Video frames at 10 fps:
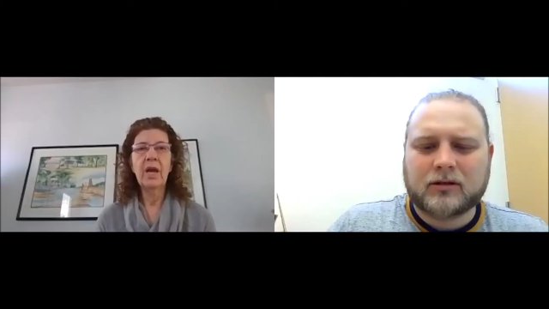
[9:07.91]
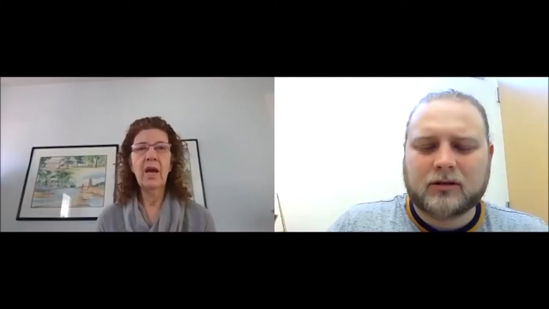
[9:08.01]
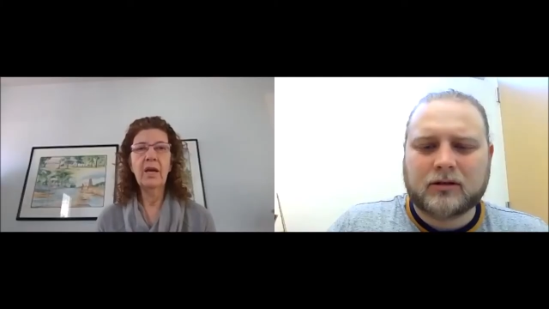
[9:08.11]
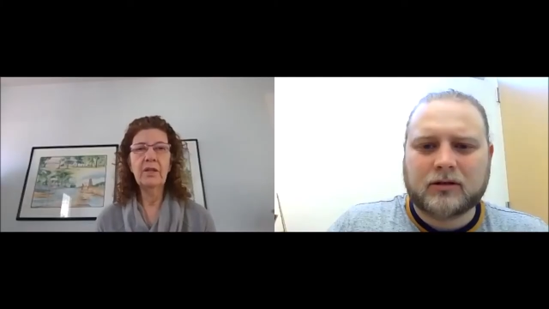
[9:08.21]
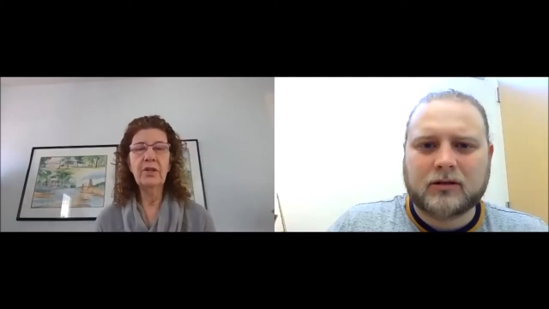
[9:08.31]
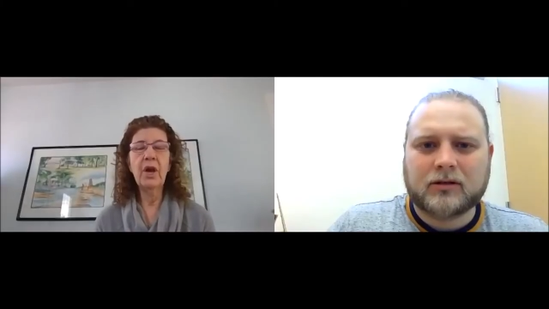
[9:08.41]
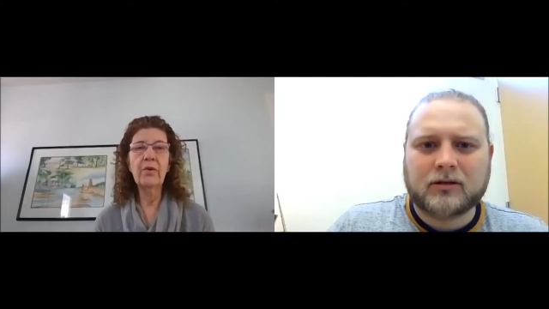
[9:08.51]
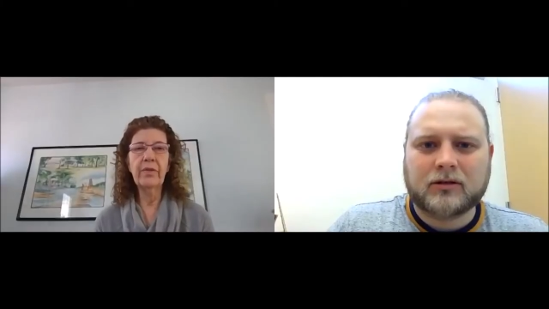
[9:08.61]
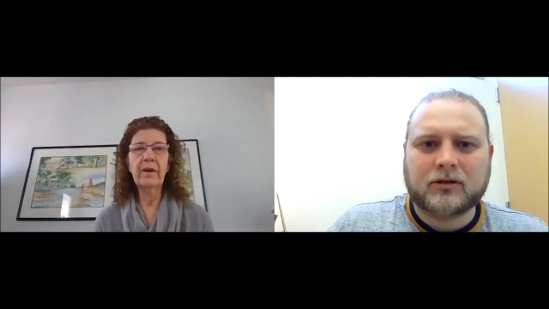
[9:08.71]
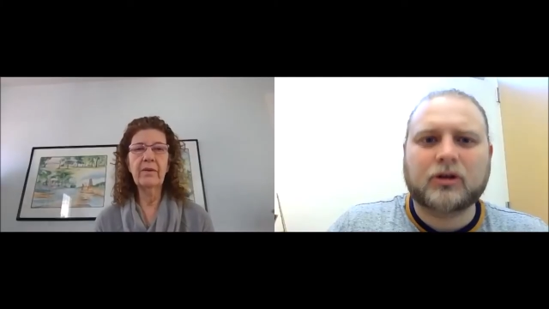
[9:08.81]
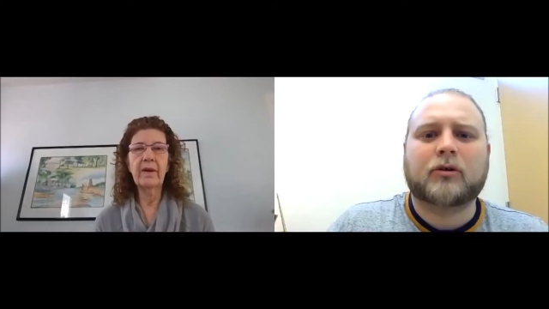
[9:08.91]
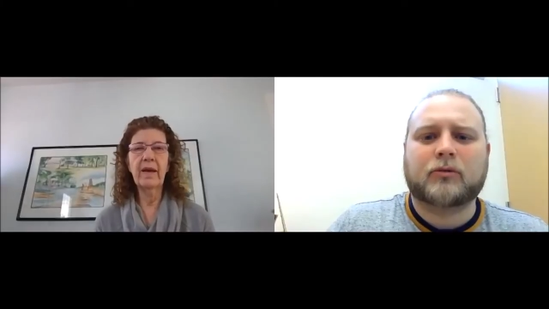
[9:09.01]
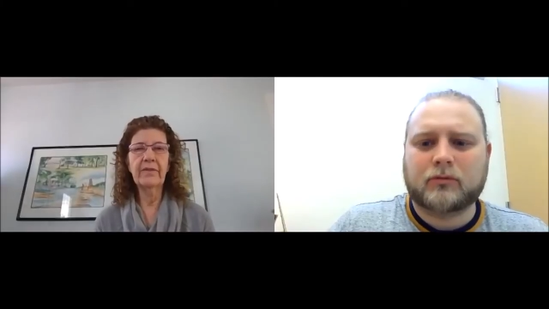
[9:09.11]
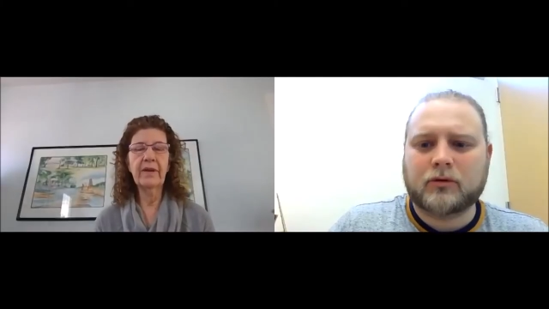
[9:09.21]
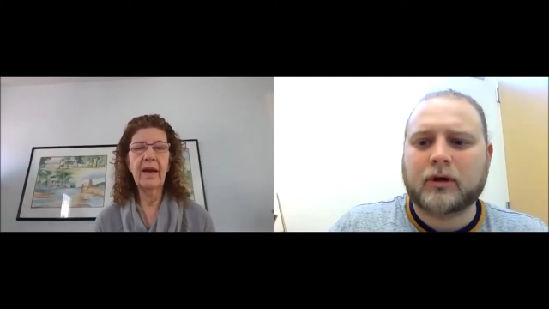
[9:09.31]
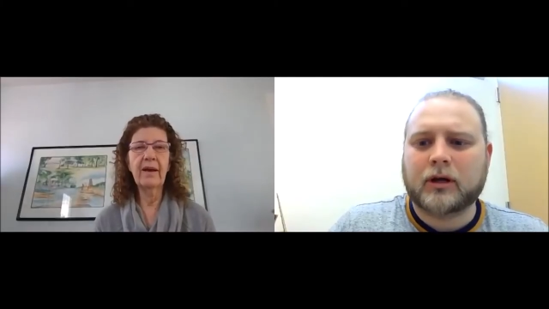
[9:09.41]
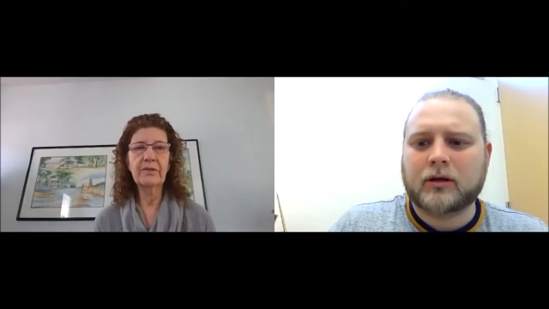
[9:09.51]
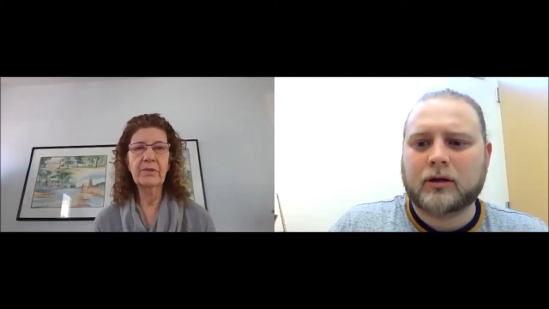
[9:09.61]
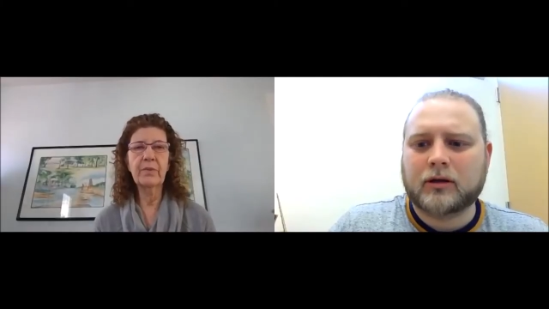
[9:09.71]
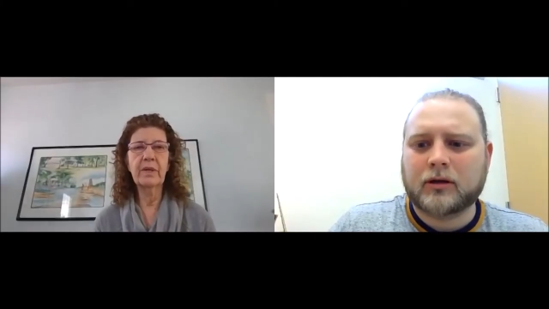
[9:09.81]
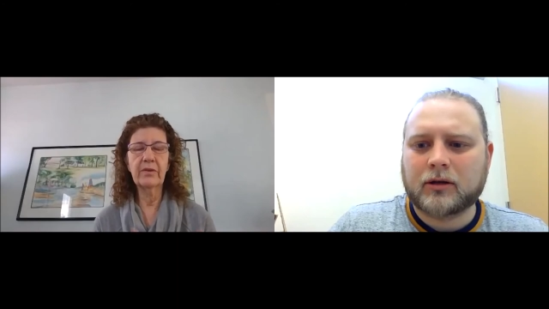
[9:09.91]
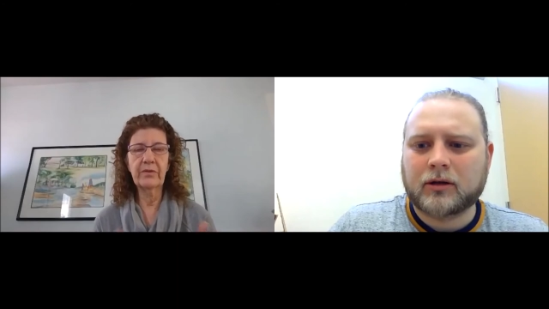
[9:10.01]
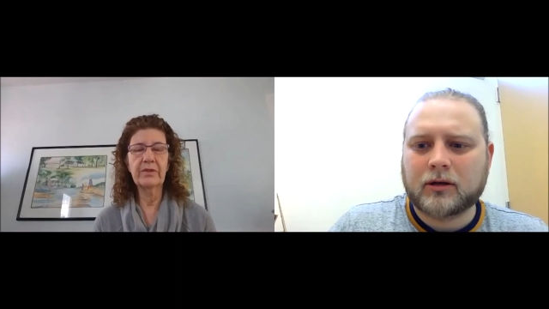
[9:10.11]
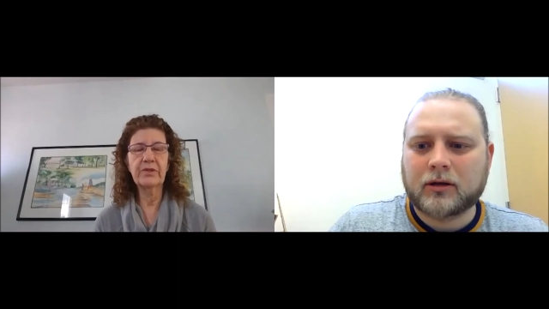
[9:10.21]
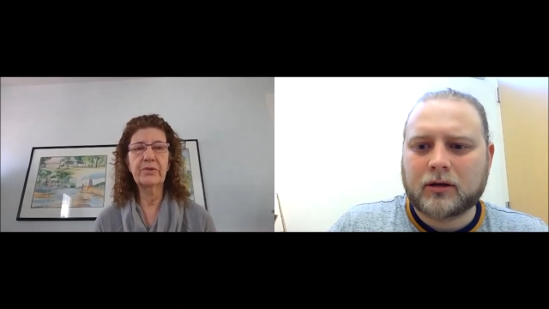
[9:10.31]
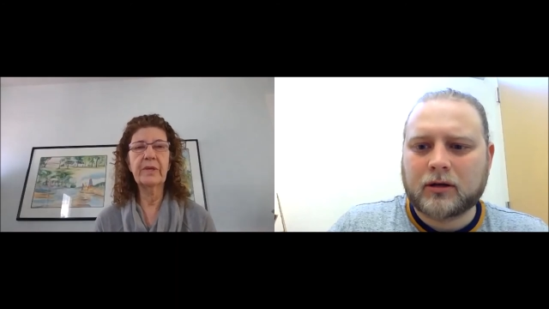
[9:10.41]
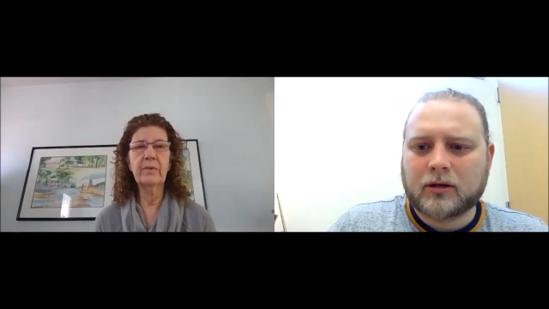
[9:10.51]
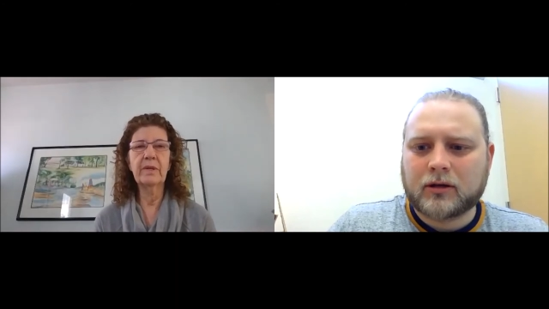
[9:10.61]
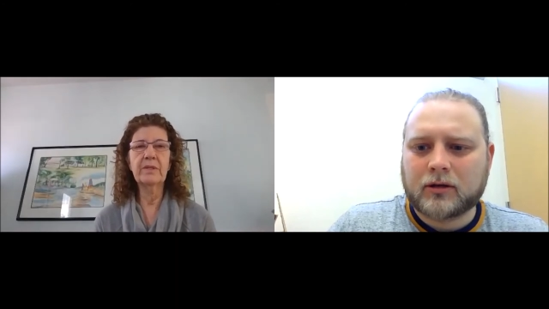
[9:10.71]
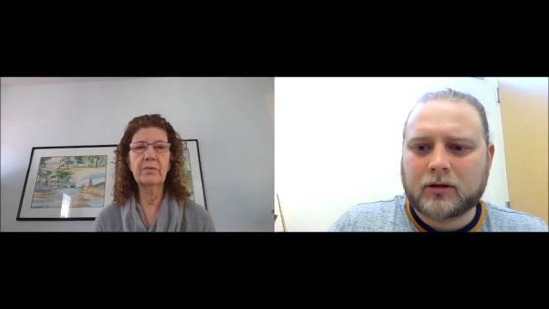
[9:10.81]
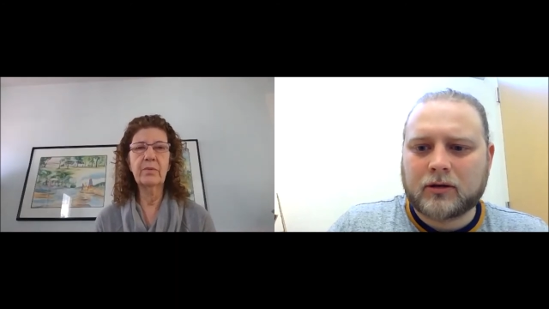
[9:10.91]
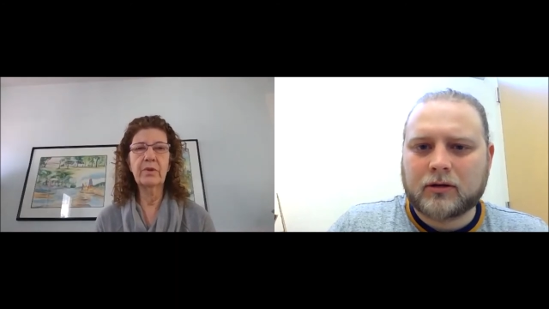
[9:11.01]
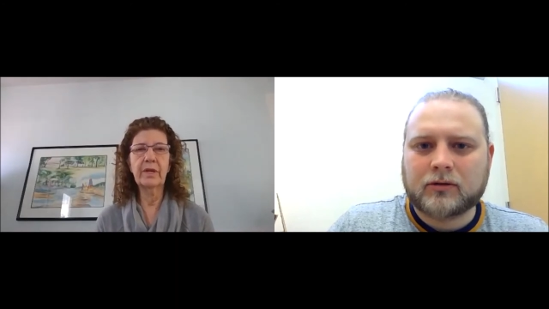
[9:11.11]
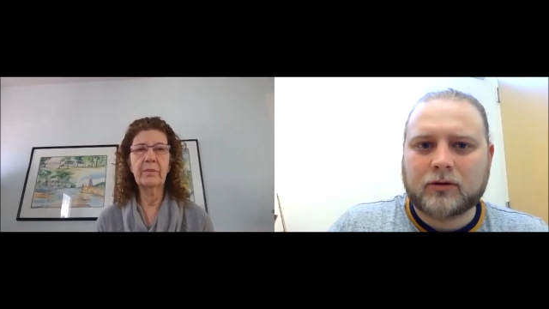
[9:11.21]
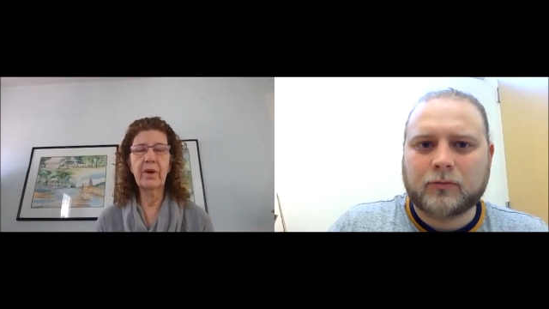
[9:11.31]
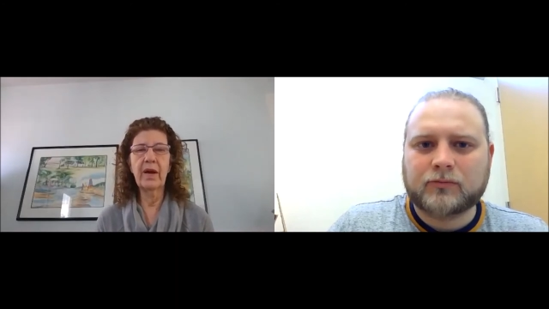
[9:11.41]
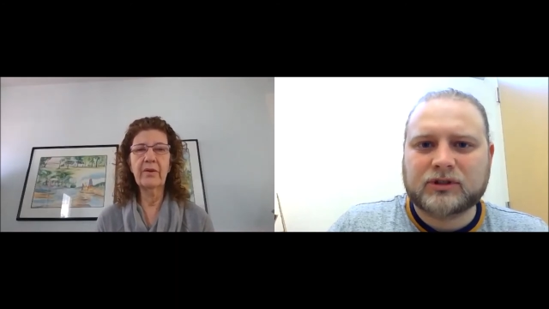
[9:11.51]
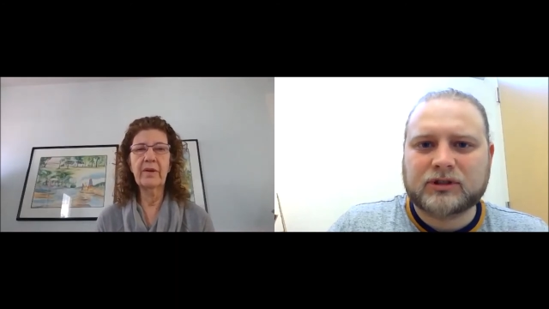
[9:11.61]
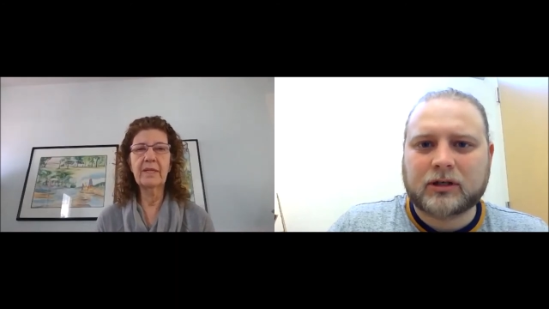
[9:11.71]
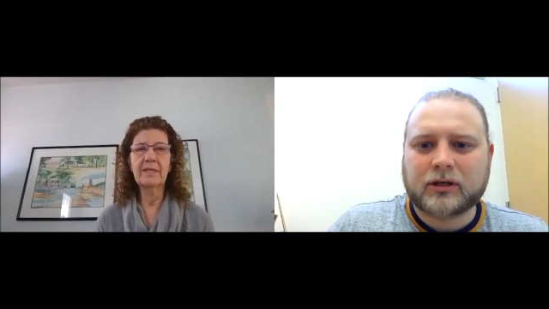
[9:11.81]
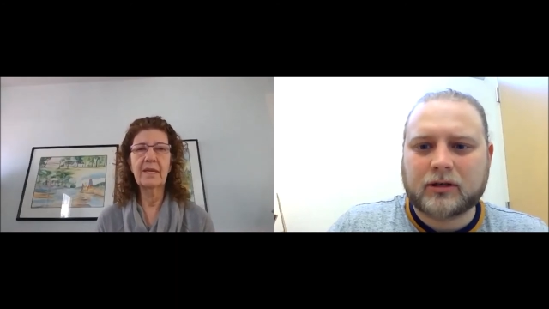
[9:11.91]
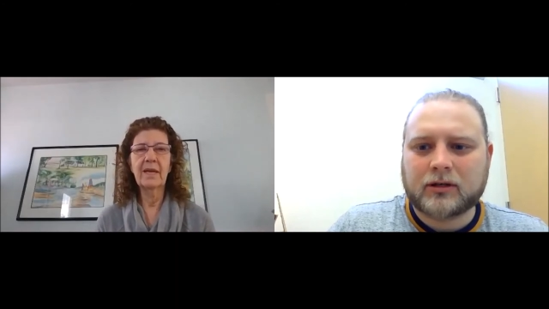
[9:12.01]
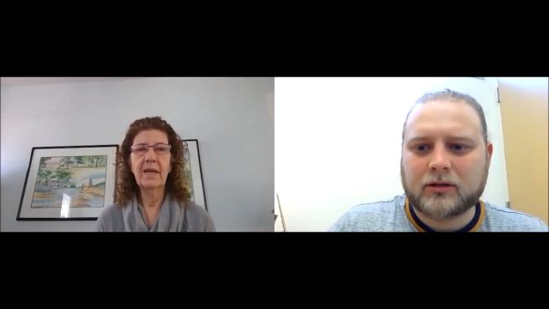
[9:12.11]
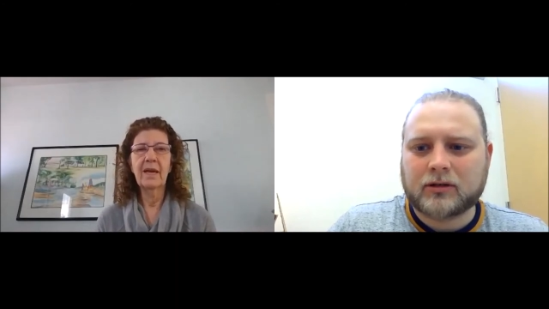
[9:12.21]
Speaker 1: Uh, no, the no, the okay. Street was work in progress. Sorry,